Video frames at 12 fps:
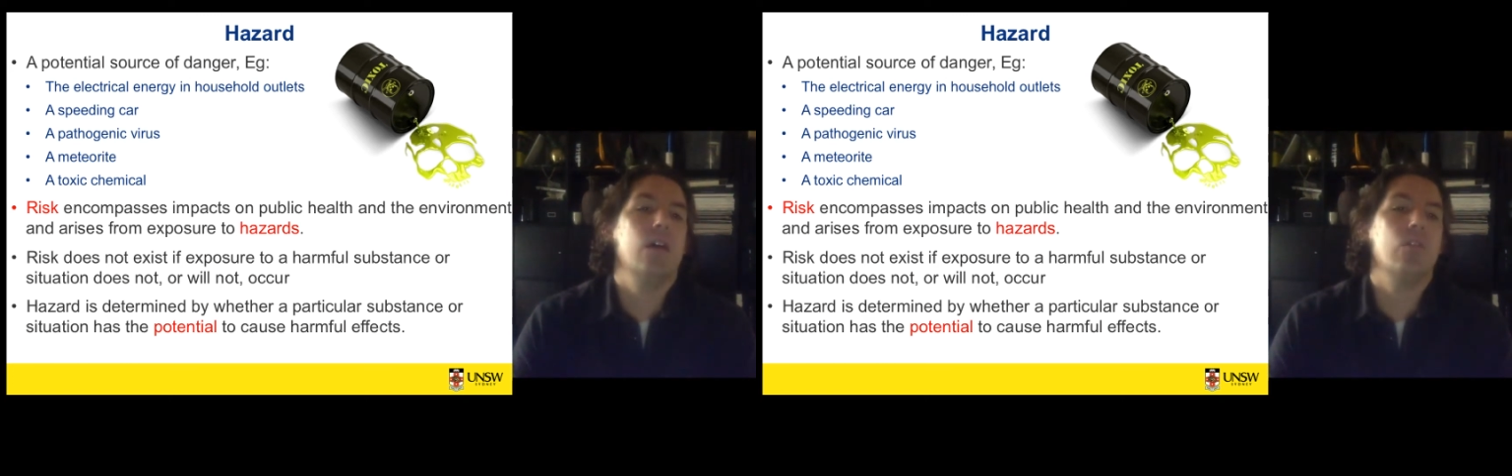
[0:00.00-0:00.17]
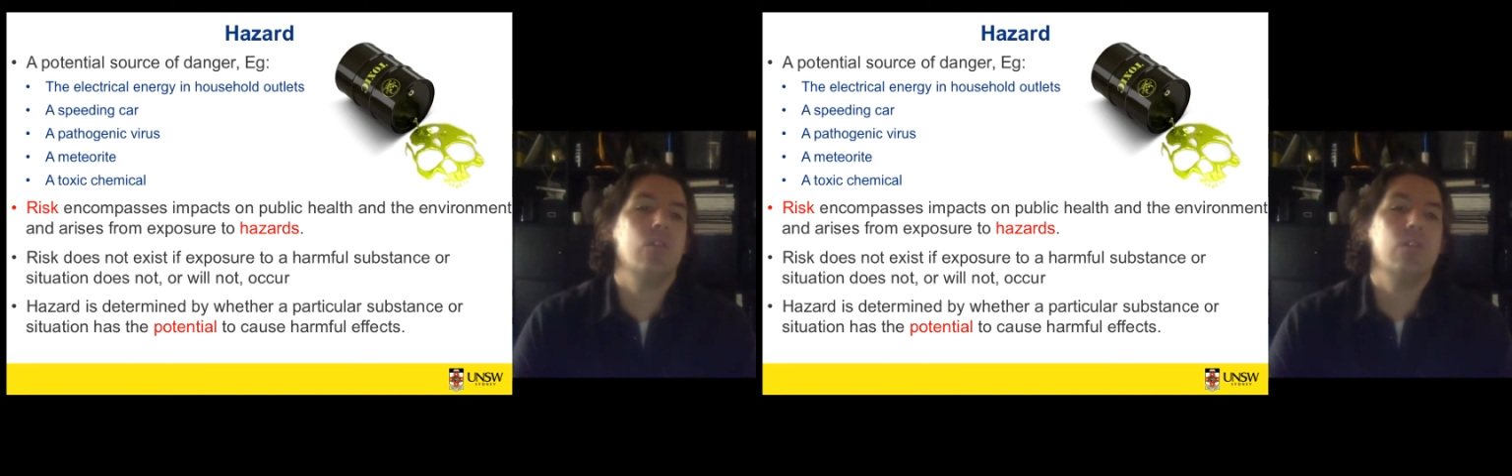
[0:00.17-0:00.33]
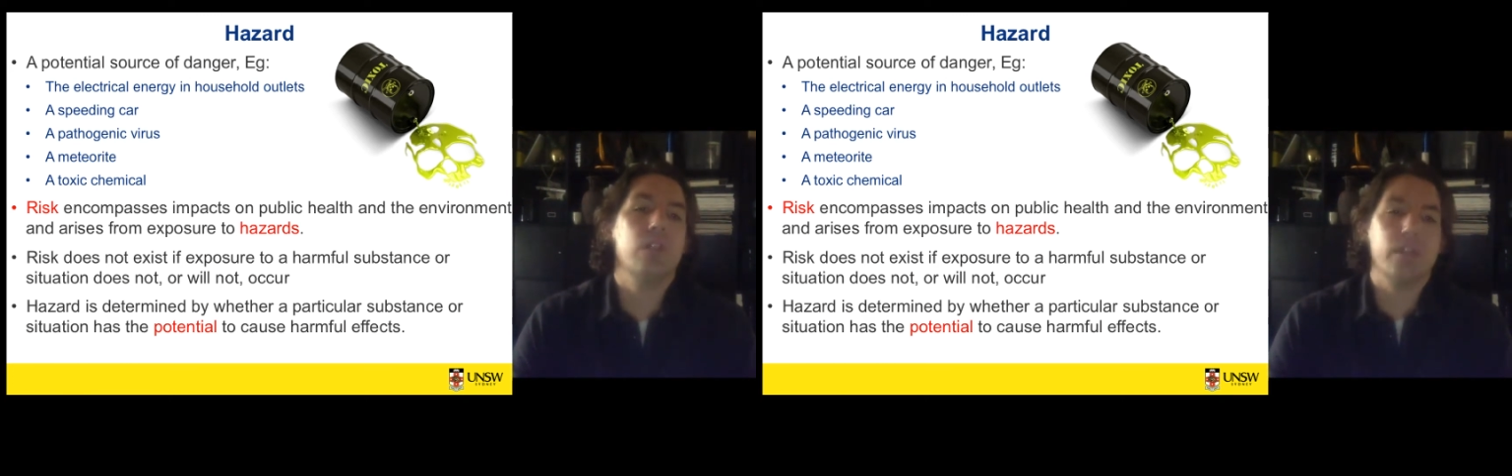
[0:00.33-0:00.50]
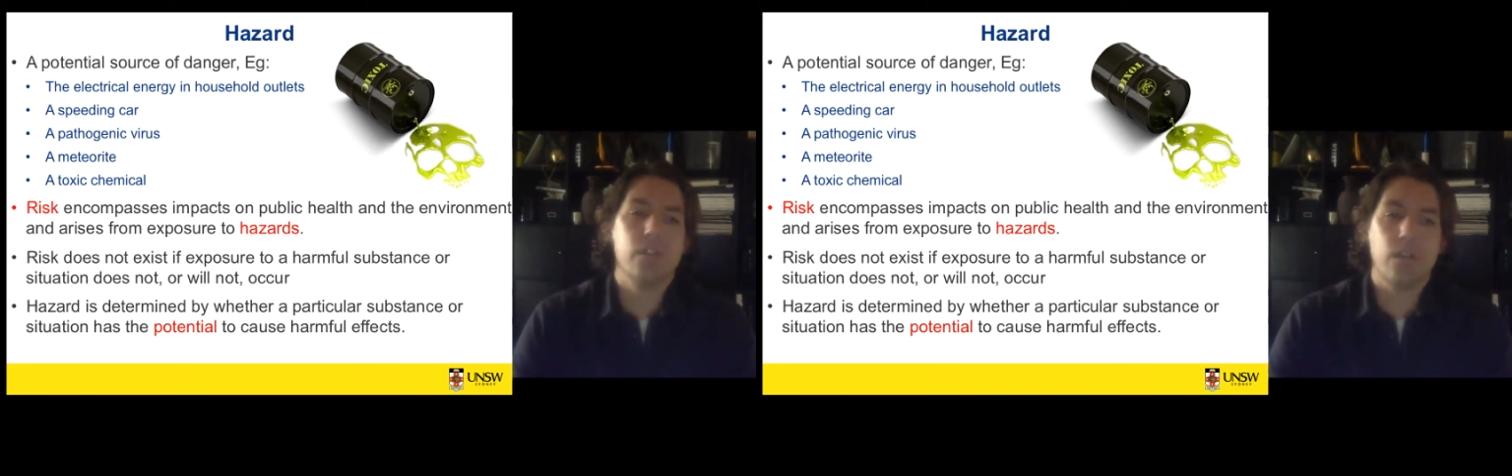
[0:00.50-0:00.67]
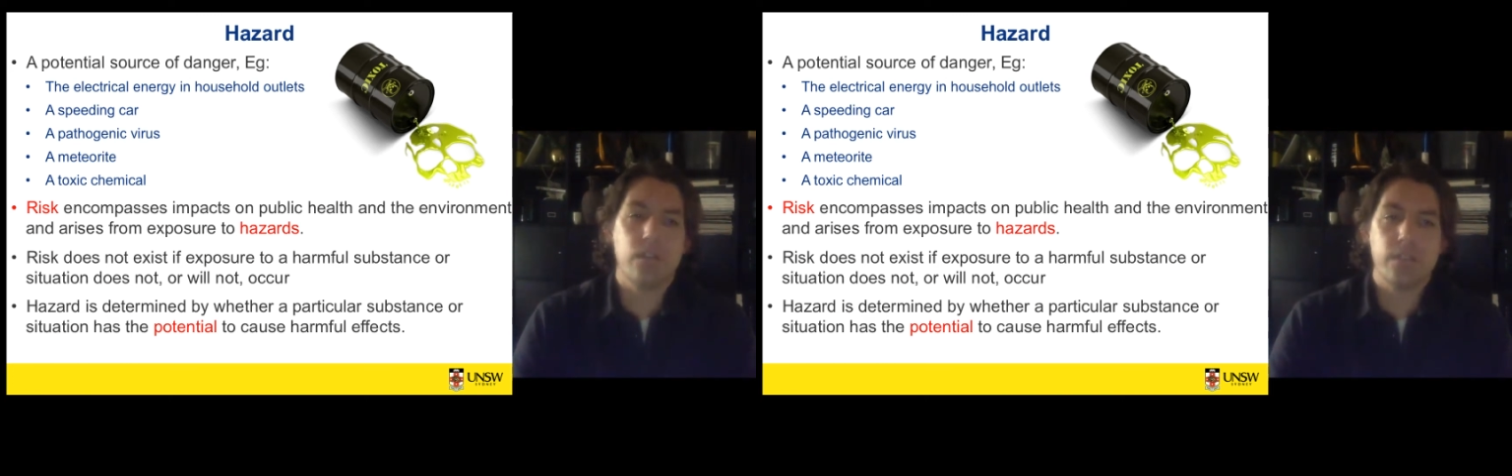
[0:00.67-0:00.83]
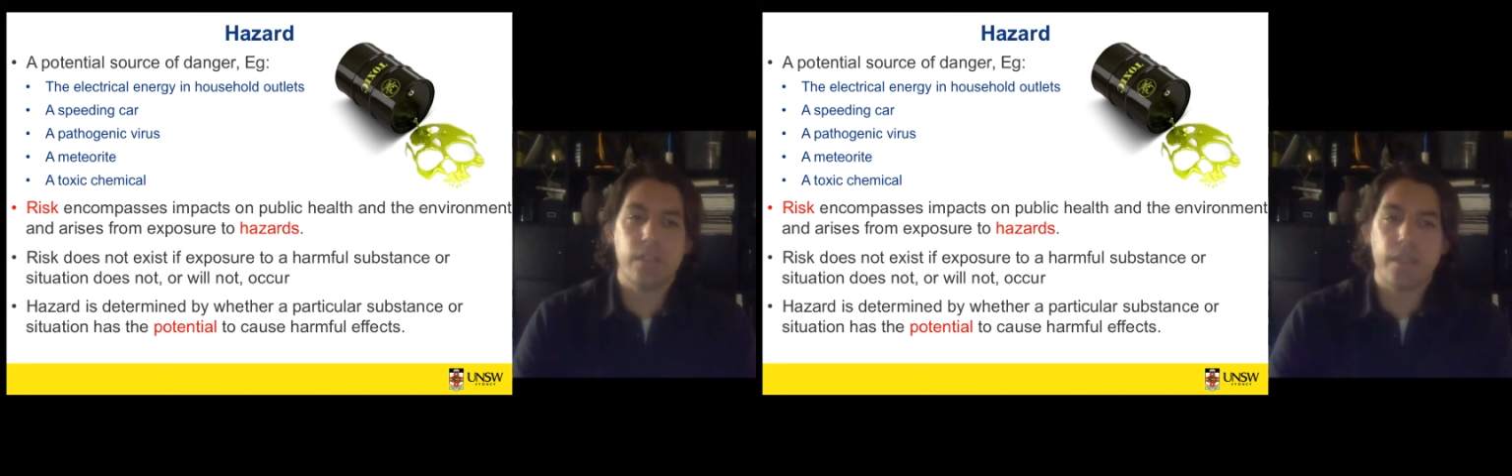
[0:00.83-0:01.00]
Or a
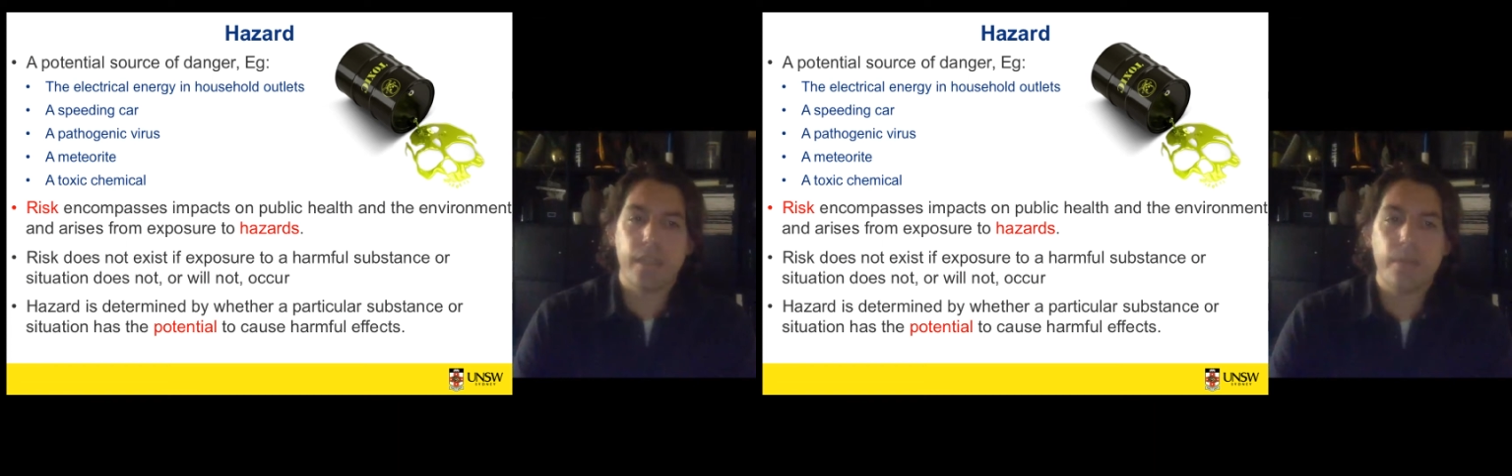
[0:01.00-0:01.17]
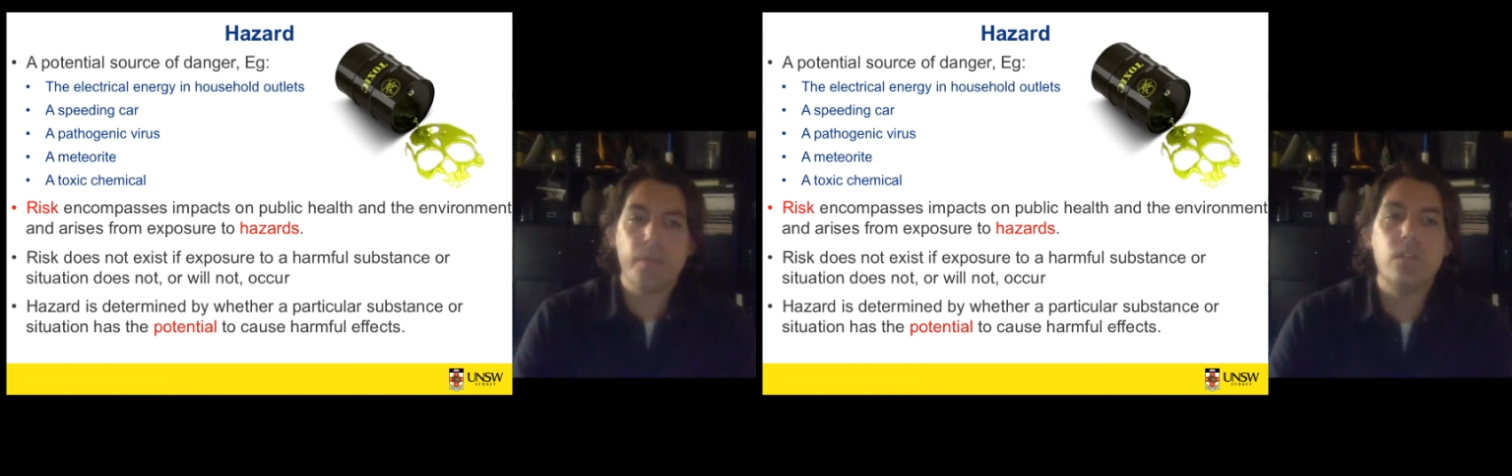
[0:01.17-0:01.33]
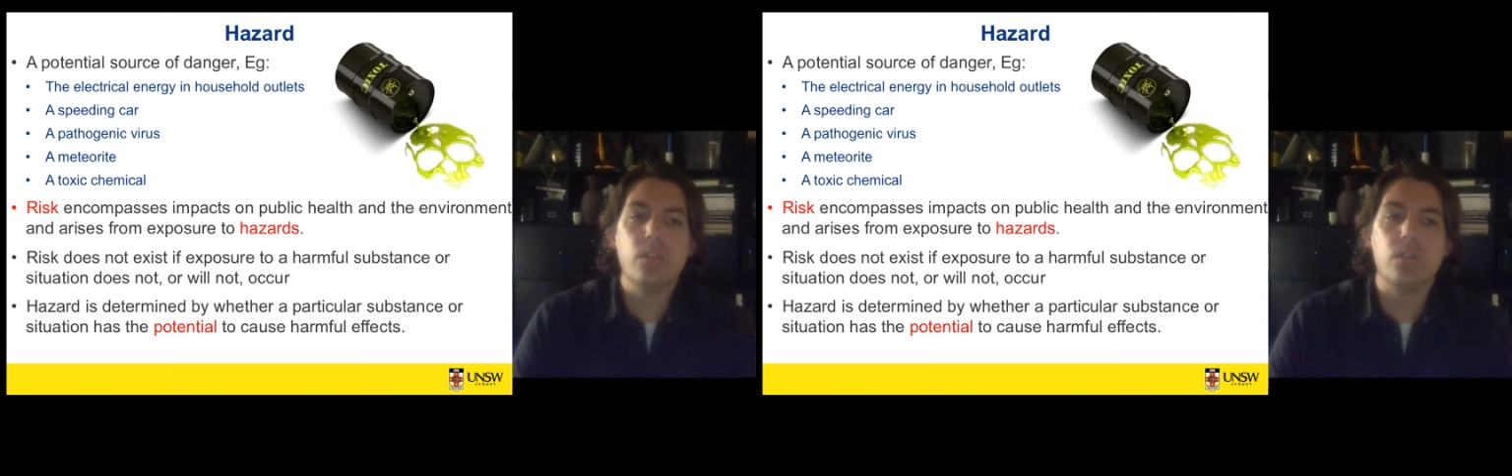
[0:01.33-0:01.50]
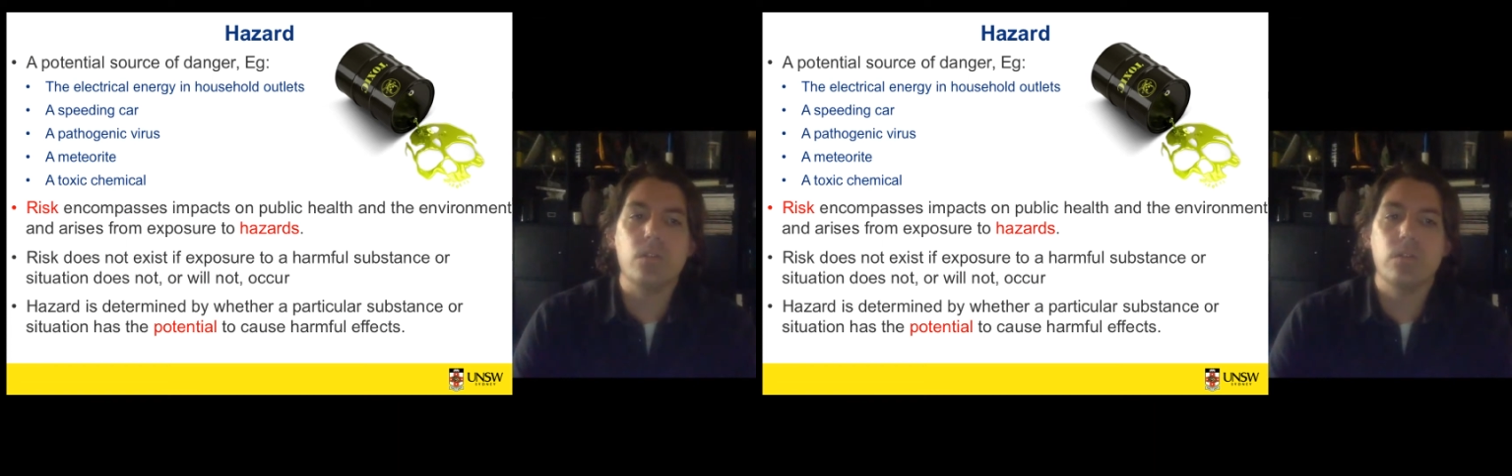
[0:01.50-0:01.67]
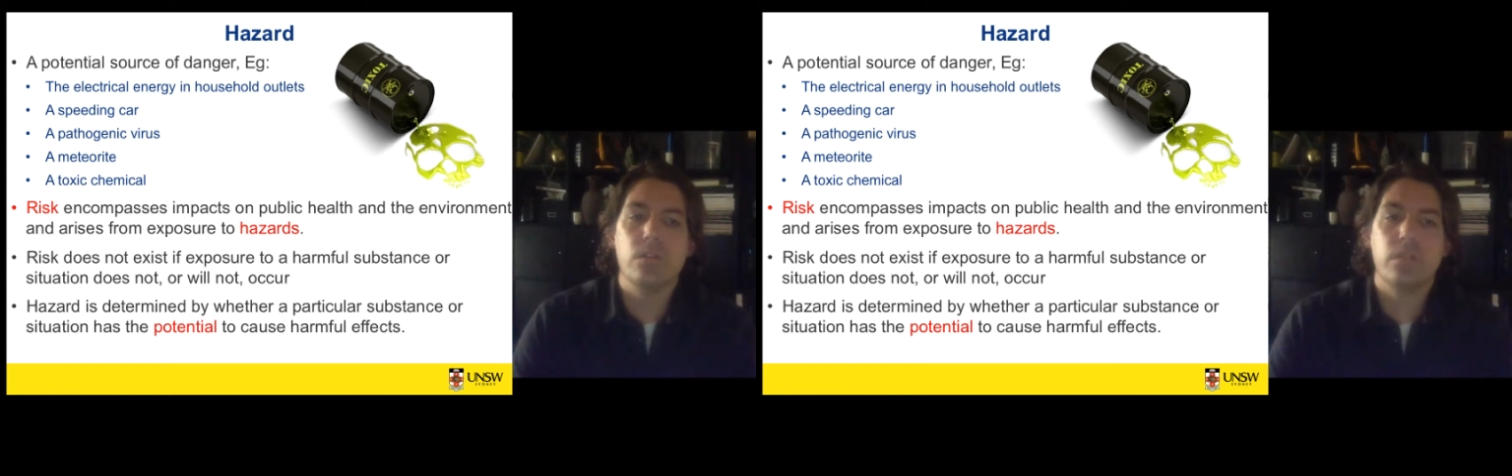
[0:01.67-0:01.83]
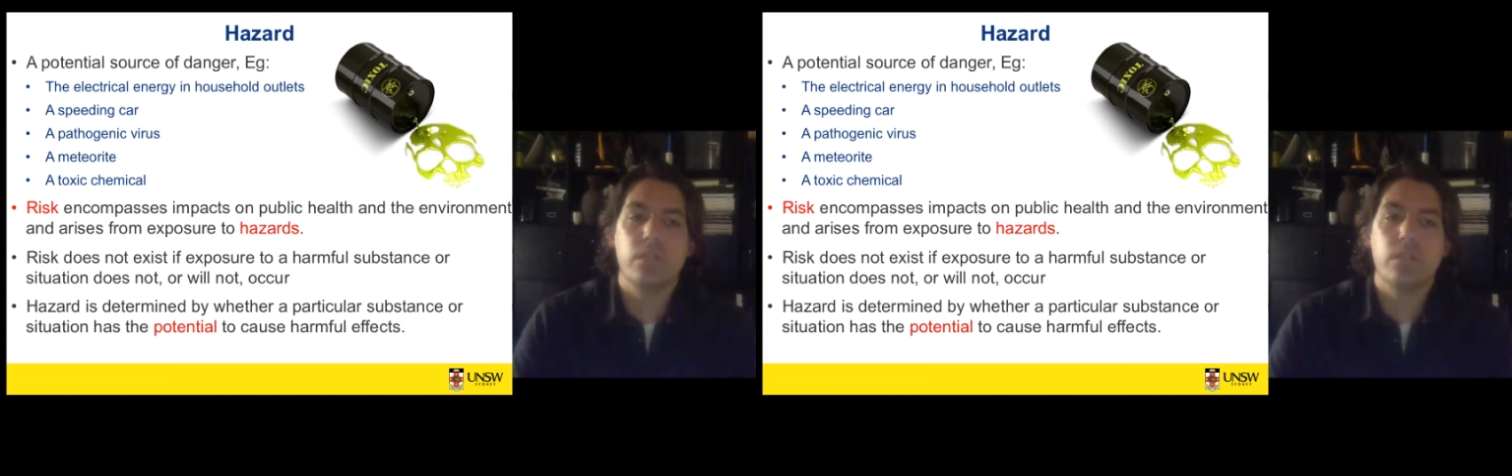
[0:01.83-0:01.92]
toxic chemical